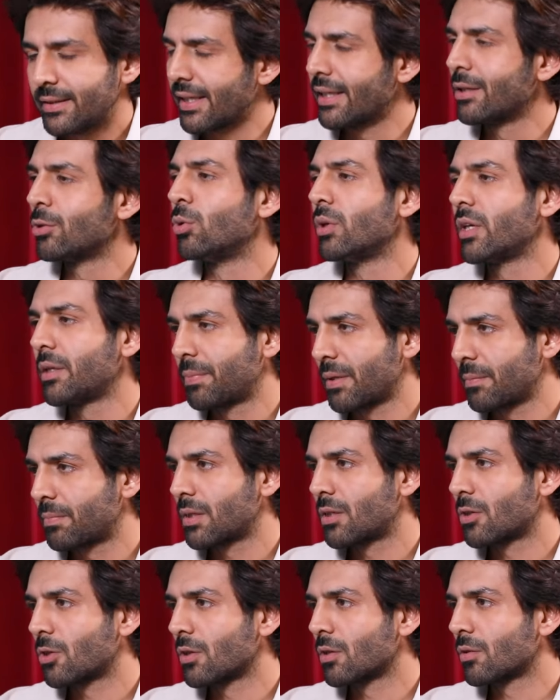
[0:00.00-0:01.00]
then only
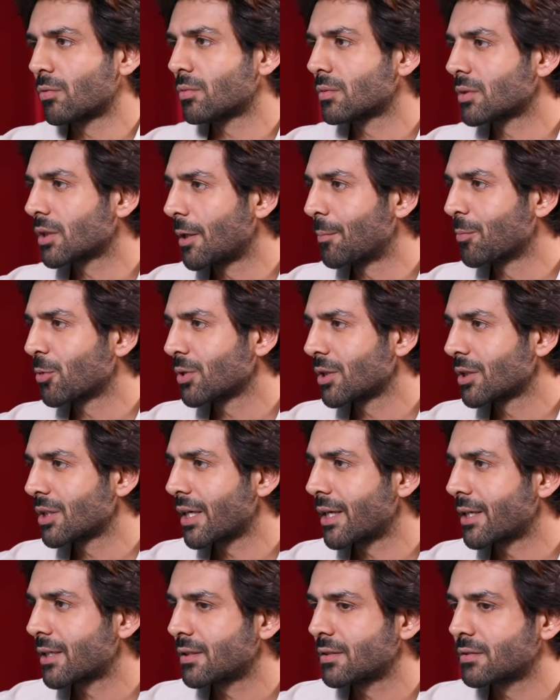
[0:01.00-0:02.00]
people are going to come to the
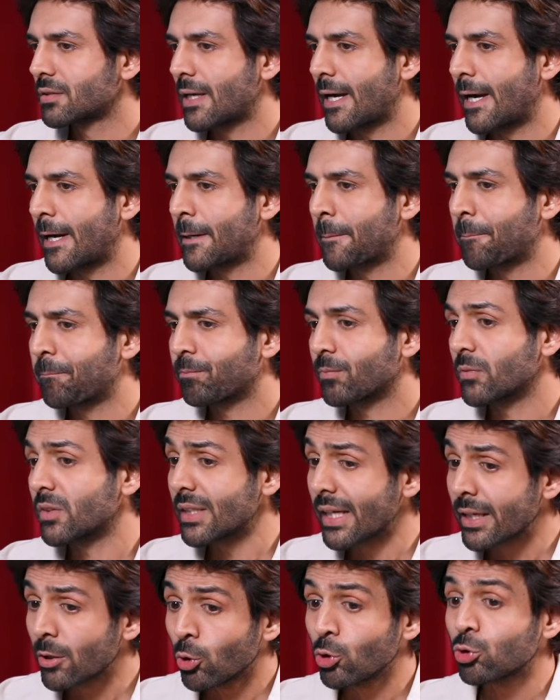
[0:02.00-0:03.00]
theaters. And
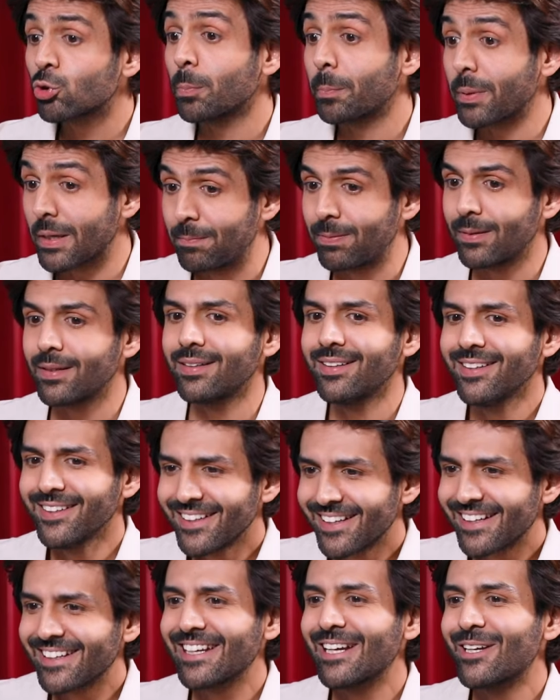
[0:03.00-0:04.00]
then also people
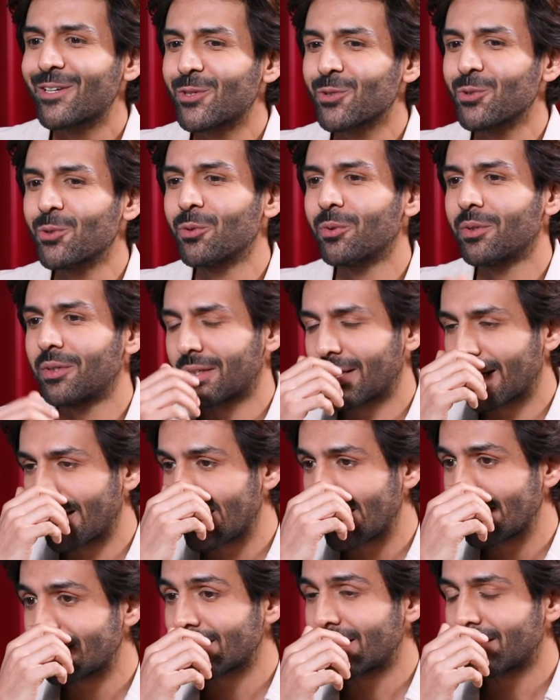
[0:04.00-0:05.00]
need to
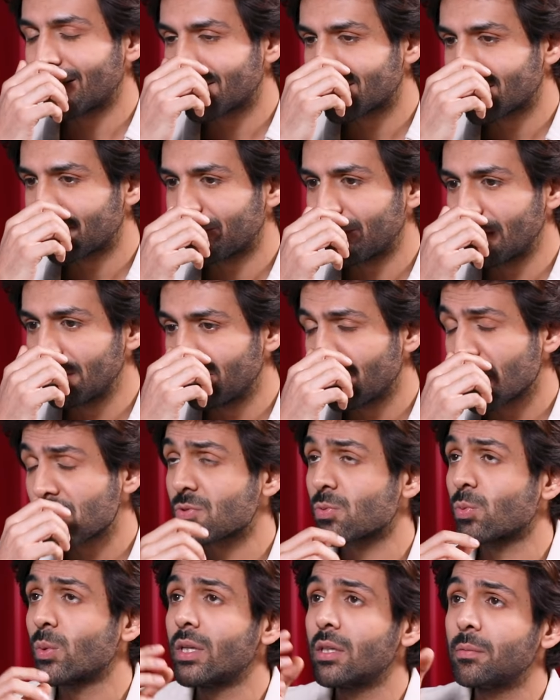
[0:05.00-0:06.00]
realize that it's a film
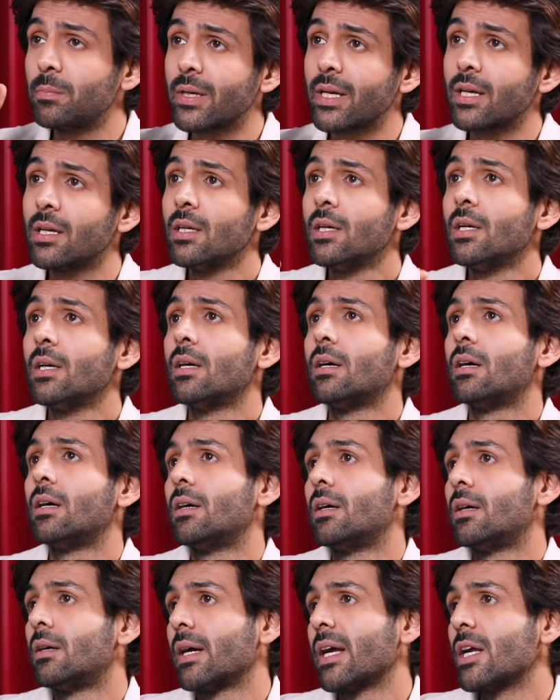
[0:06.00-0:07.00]
which will be
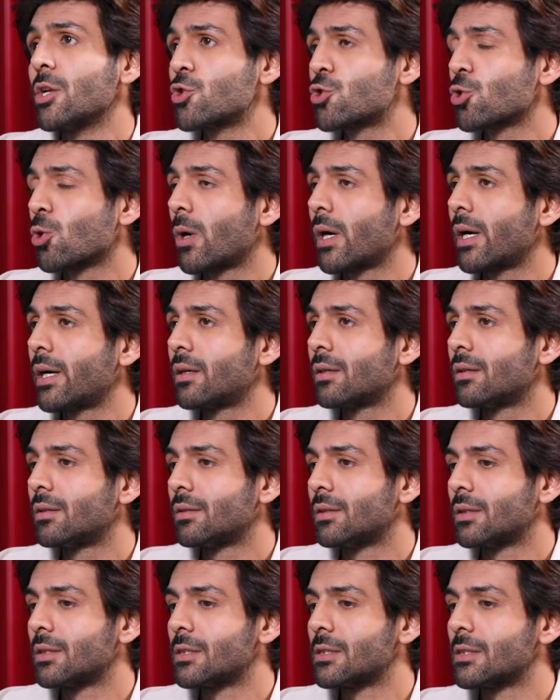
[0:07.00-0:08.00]
enjoyed
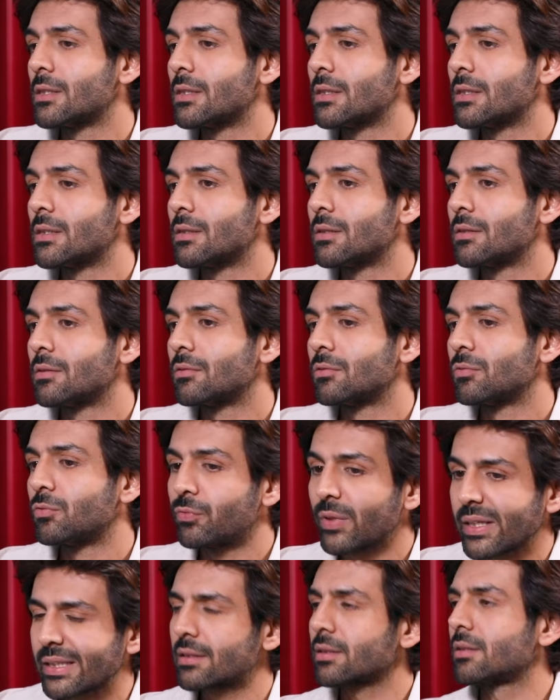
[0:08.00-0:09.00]

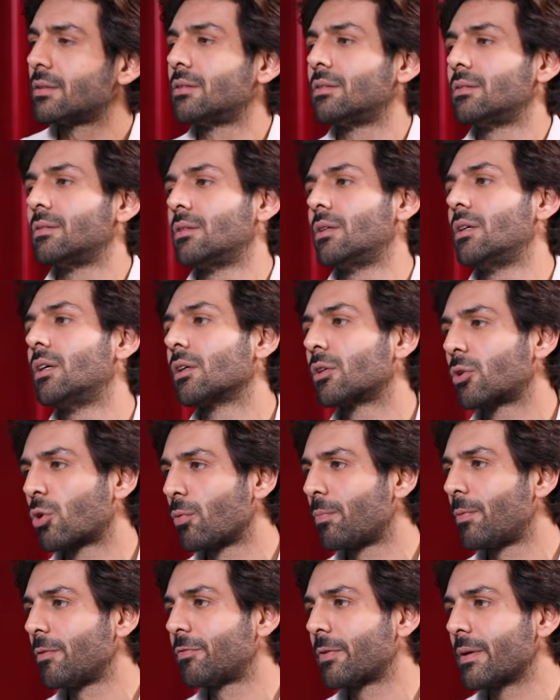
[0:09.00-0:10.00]
with a
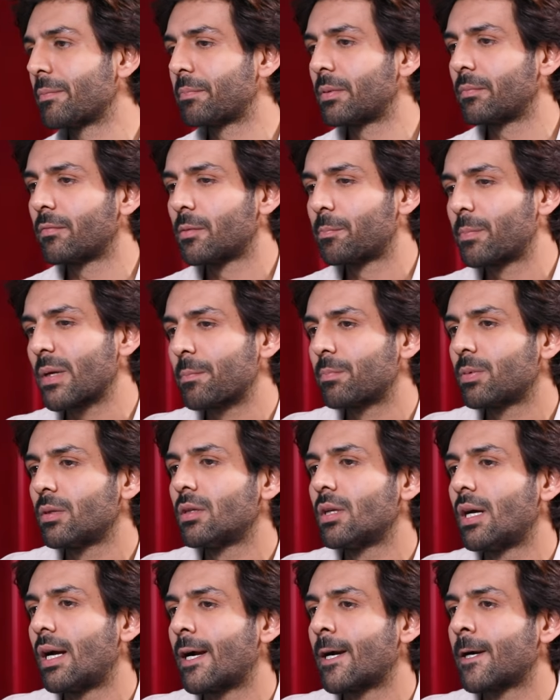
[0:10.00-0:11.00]
group of
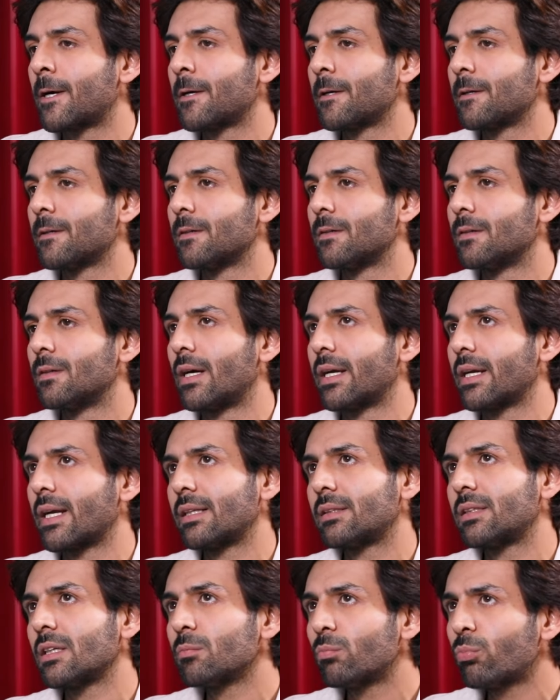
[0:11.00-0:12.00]
people.
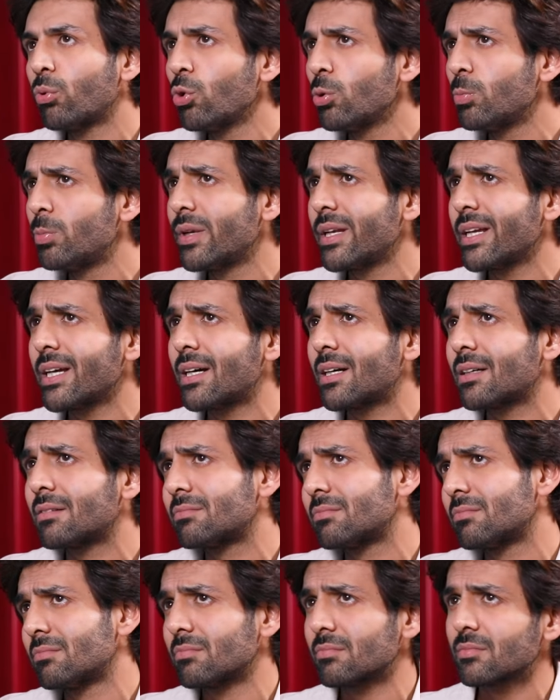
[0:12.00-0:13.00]
And I think Bhool
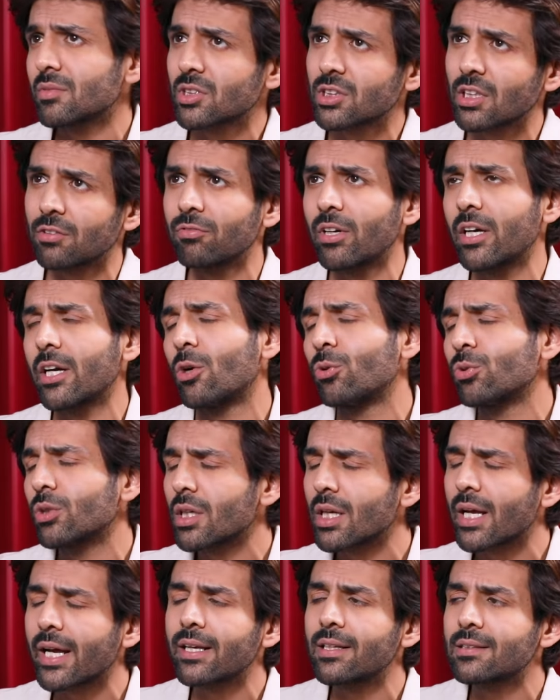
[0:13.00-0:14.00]
Bhulaiyaa somewhere down
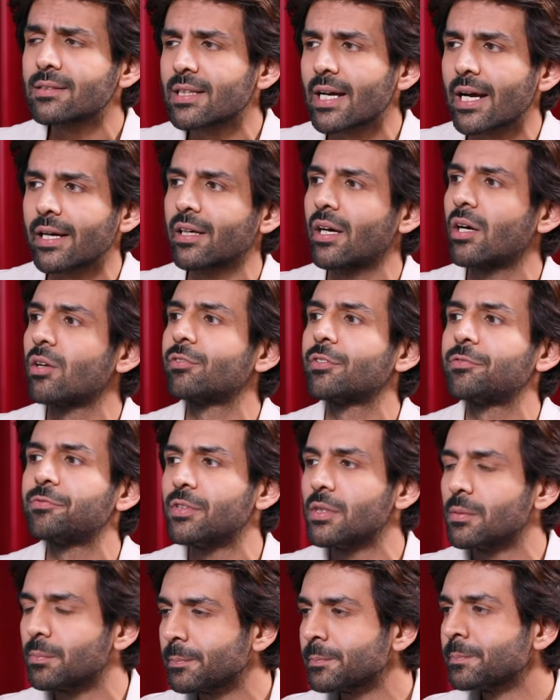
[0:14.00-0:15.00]
the line is that kind of a
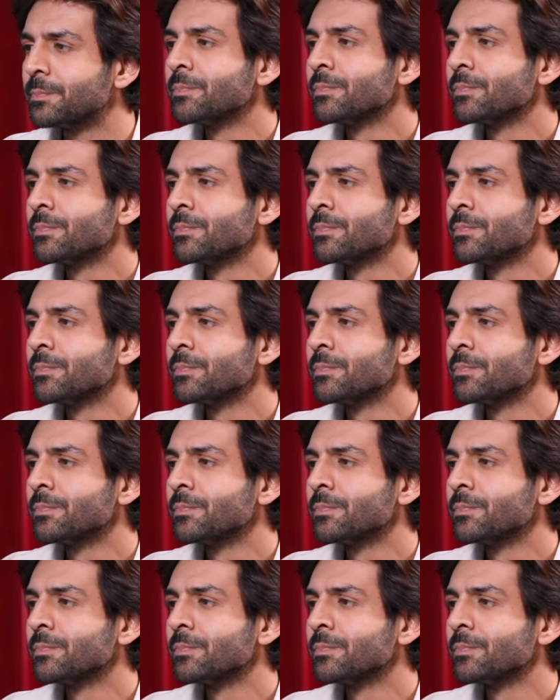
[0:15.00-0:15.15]
film.